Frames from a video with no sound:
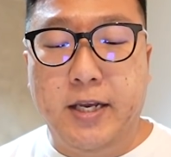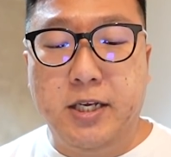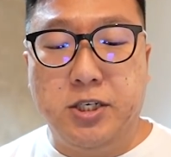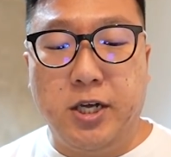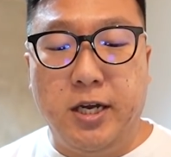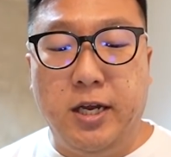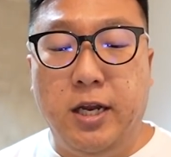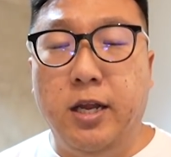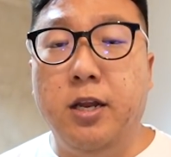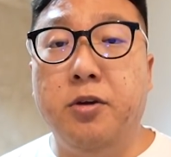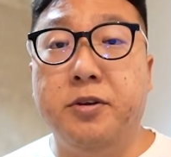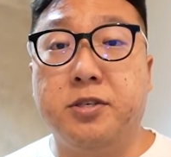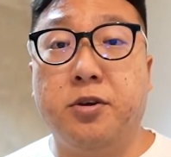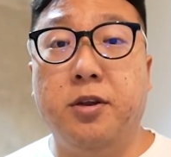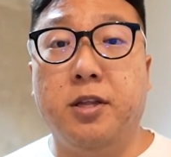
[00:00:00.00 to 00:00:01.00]
this shiny Litleo
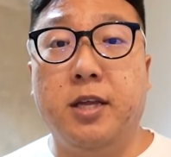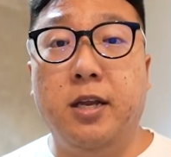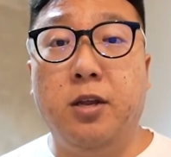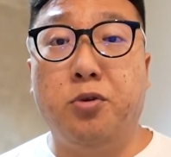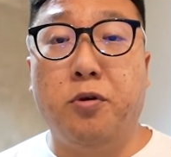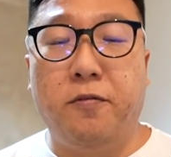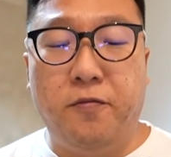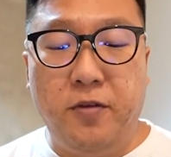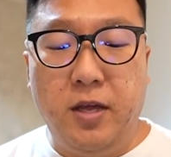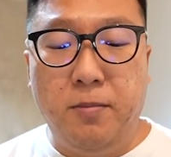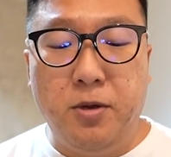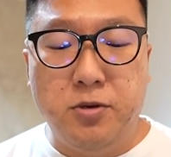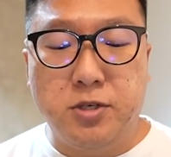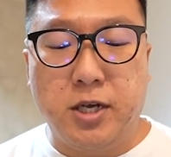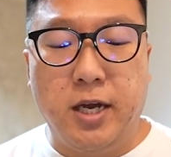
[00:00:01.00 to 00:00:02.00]
is going to turn into a
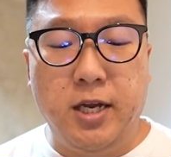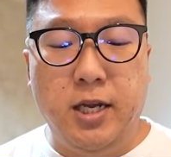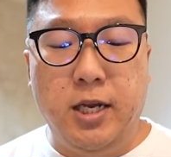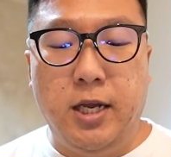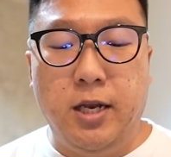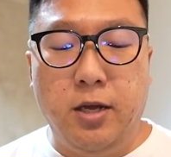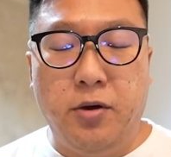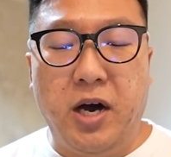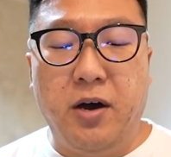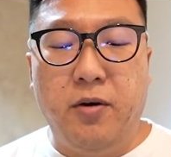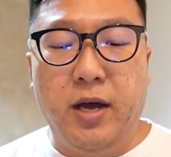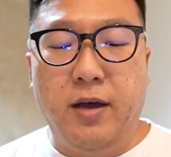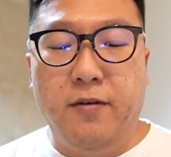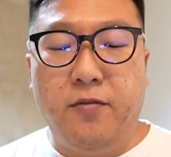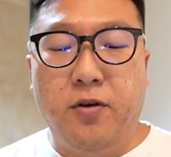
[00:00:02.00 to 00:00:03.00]
female shiny Litleo.
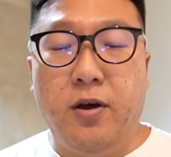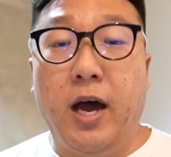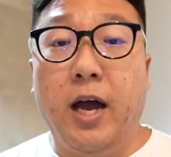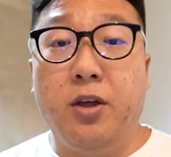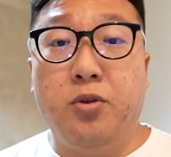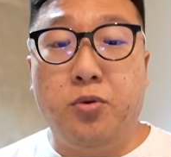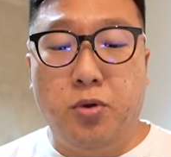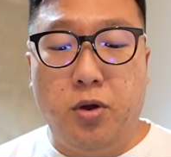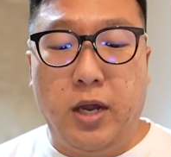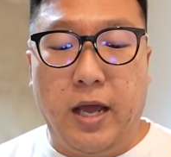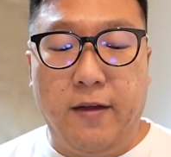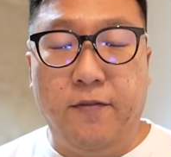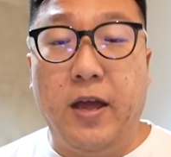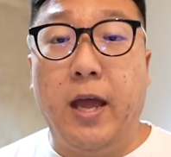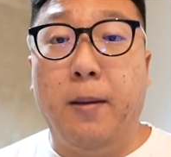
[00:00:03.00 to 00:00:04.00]
However, I do not
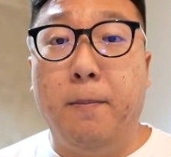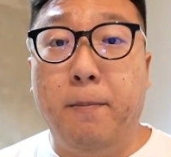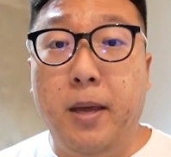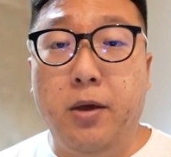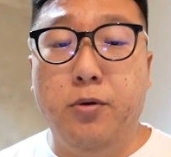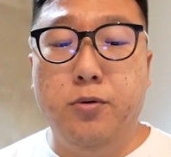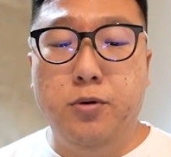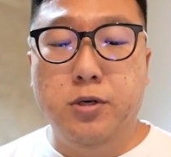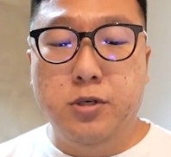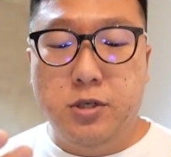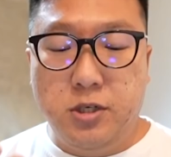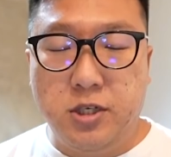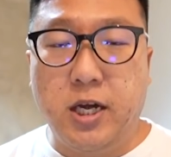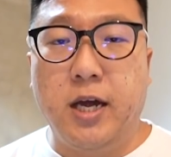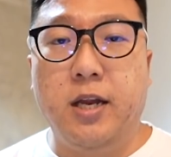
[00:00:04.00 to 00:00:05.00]
have a male
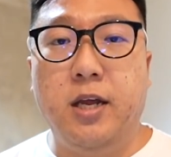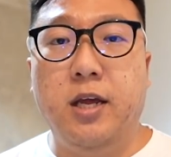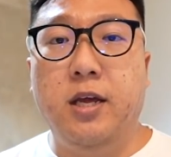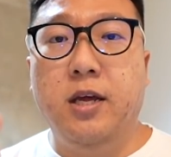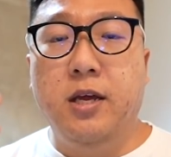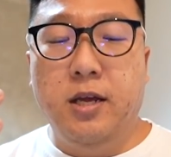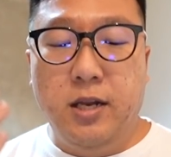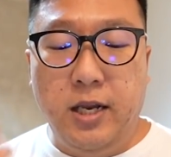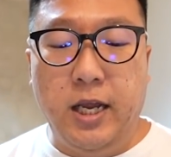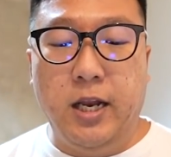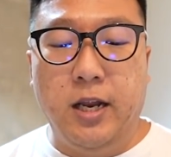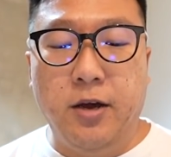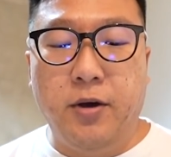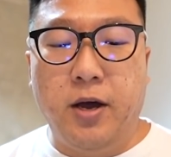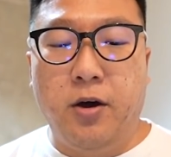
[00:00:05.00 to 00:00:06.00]
shiny
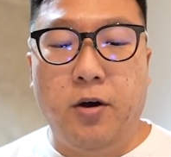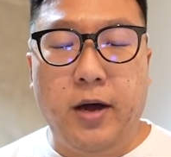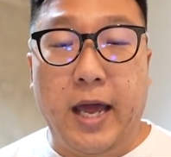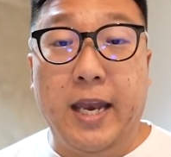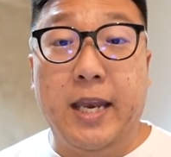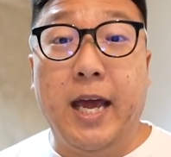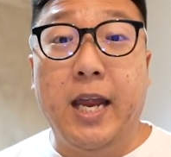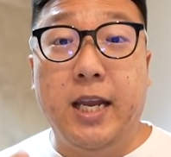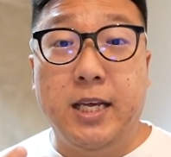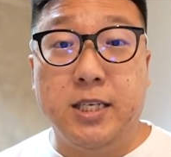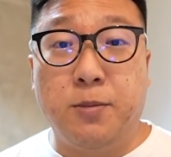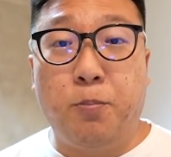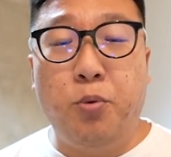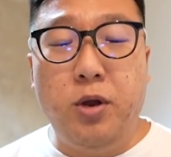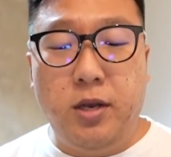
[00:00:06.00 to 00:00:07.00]
Litleo at all. And that is
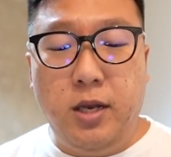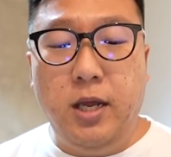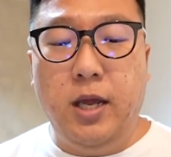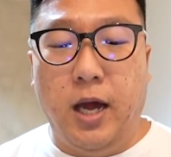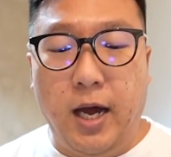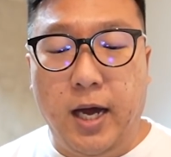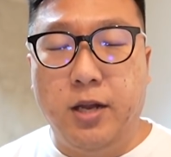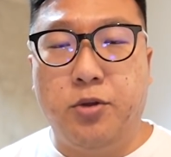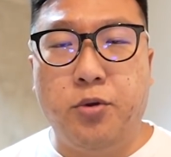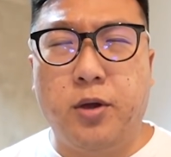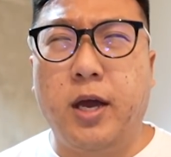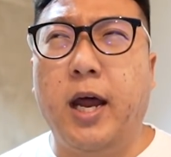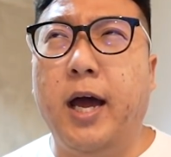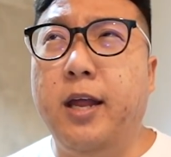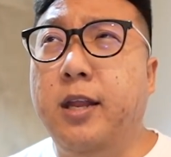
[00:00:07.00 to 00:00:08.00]
pretty hard to
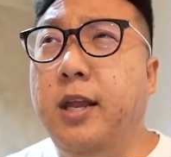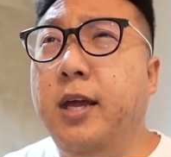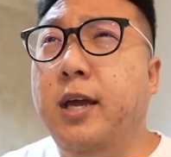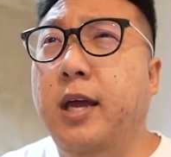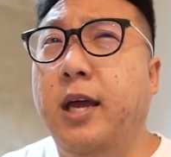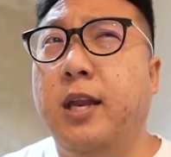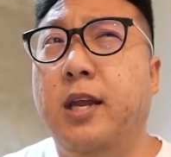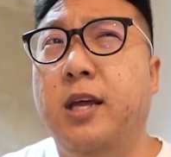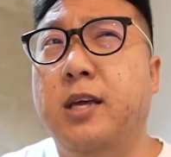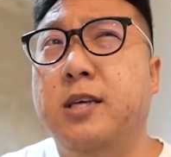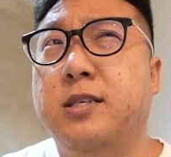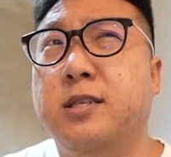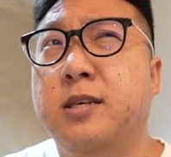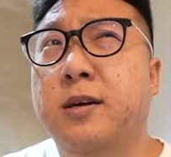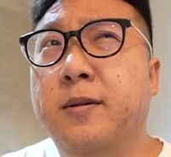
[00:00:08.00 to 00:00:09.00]
get. I think it
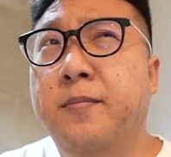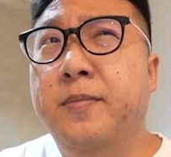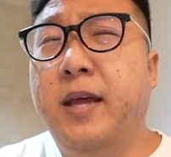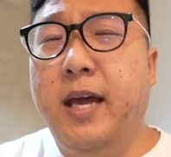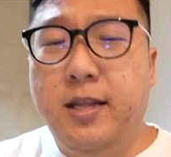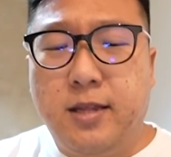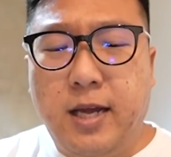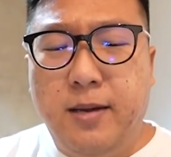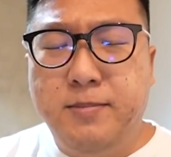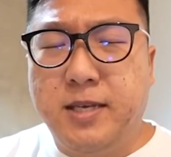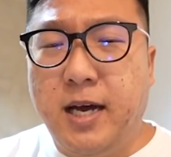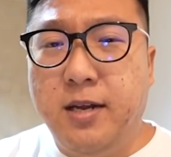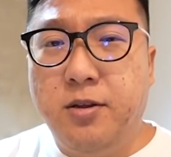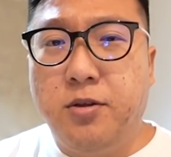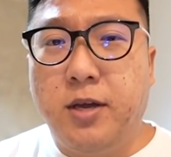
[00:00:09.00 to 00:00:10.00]
is 8 times
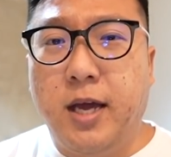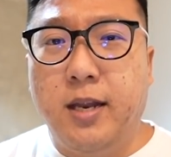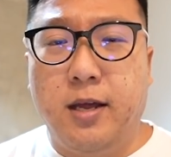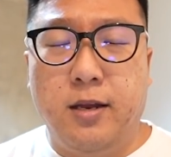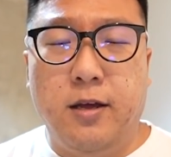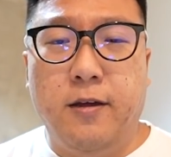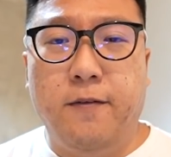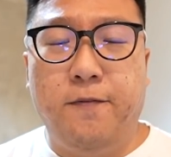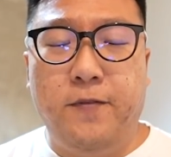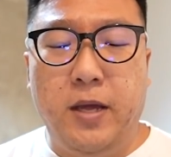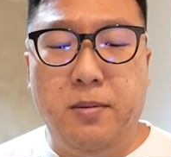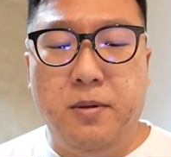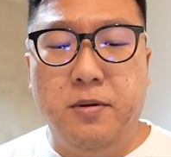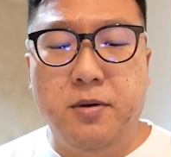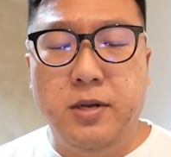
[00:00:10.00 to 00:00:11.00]
harder to get than a
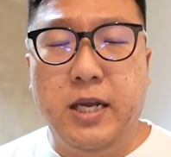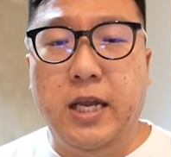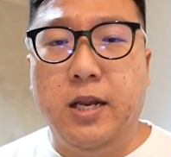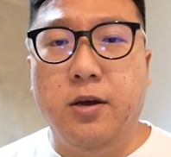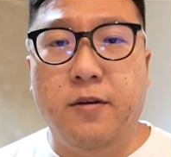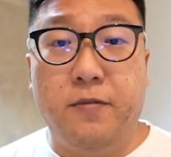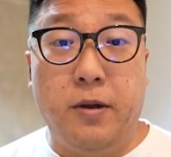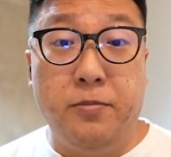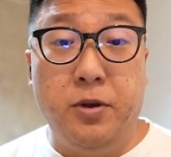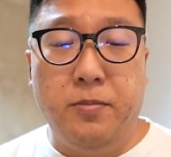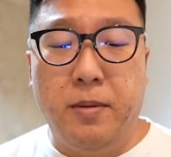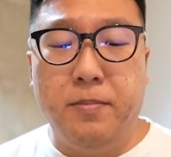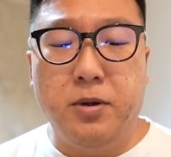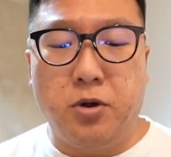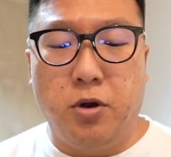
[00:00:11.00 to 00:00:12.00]
female Litleo, if I
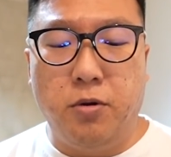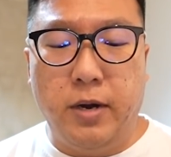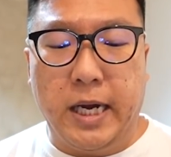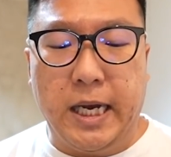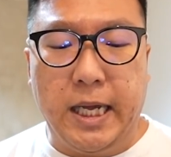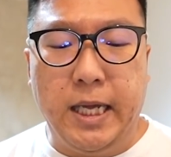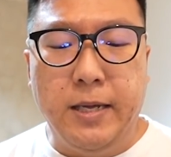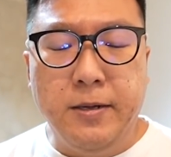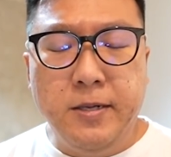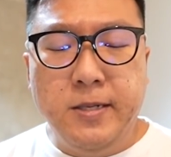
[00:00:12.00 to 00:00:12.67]
remember correctly.